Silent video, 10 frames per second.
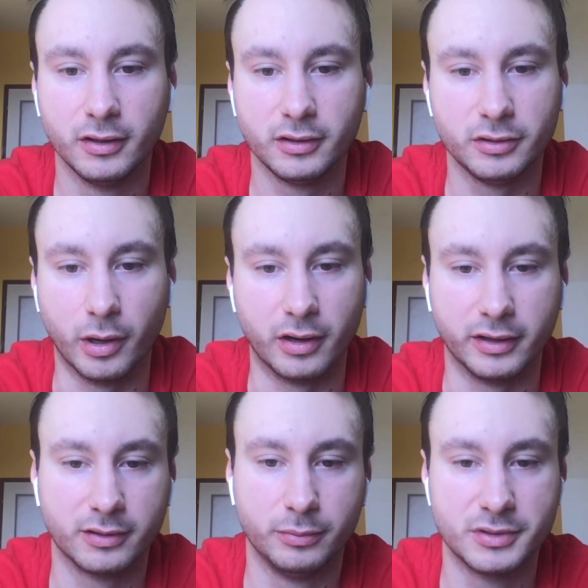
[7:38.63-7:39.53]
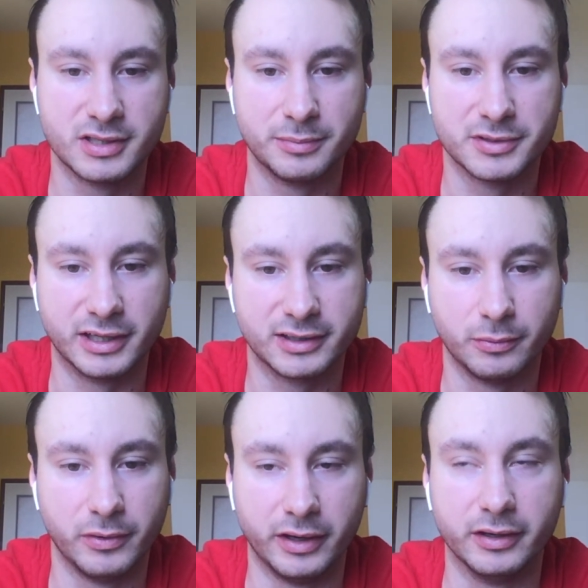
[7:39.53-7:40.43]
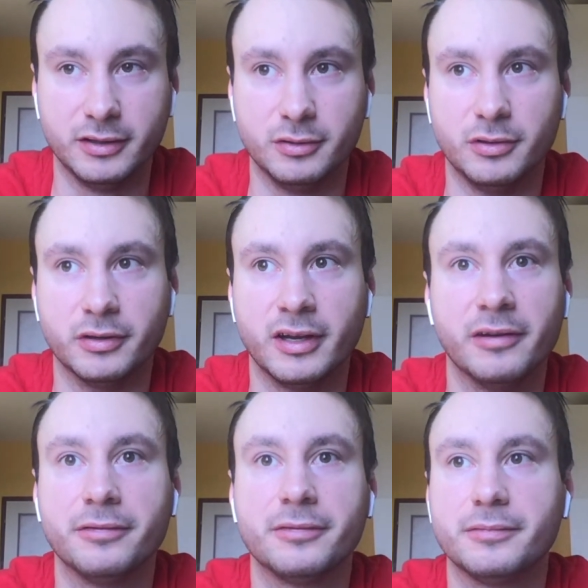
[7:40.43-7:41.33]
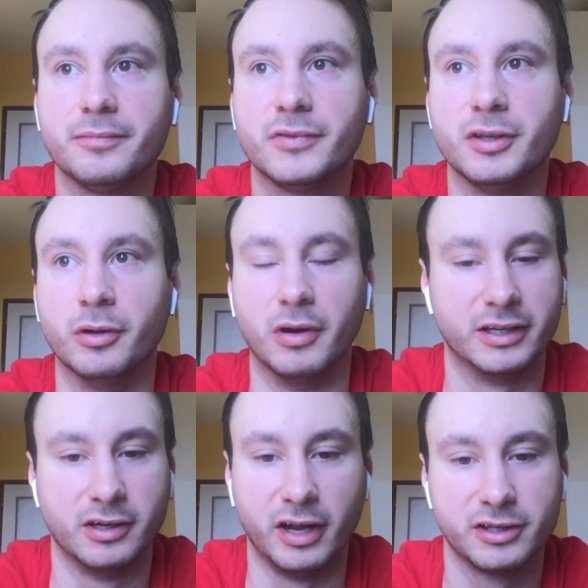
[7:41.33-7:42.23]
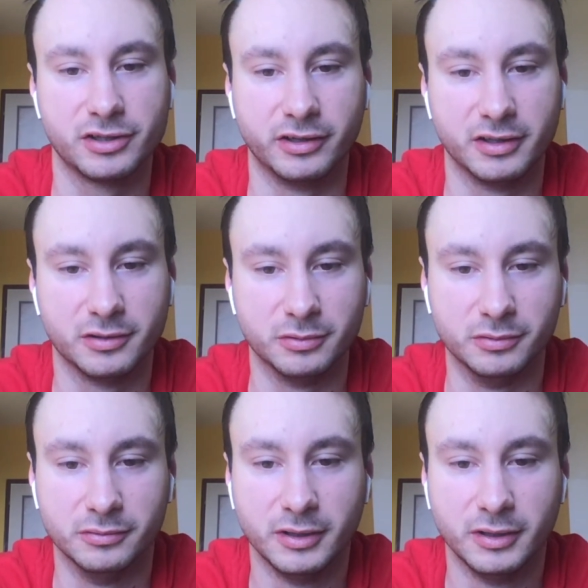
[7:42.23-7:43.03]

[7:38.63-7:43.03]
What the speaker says: you are like a bootstrap startup where you don't have like the luxury to.